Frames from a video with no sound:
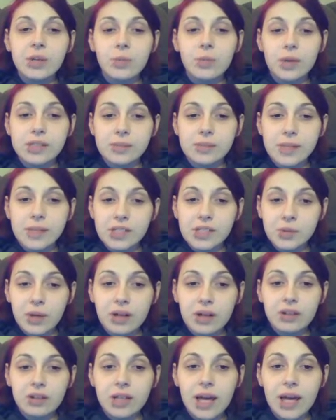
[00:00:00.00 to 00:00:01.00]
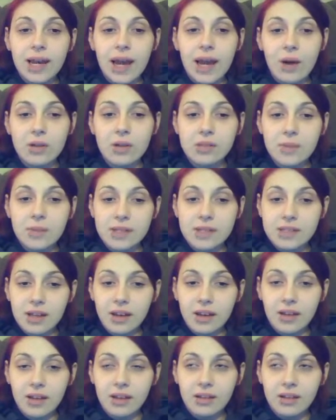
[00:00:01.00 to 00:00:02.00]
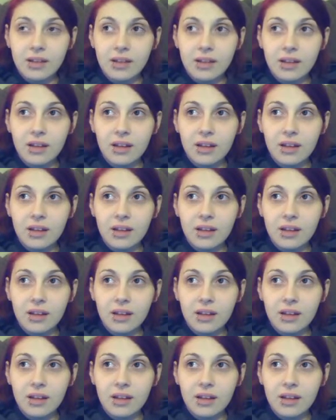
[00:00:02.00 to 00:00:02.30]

It was May 12th, and now it's May 2nd.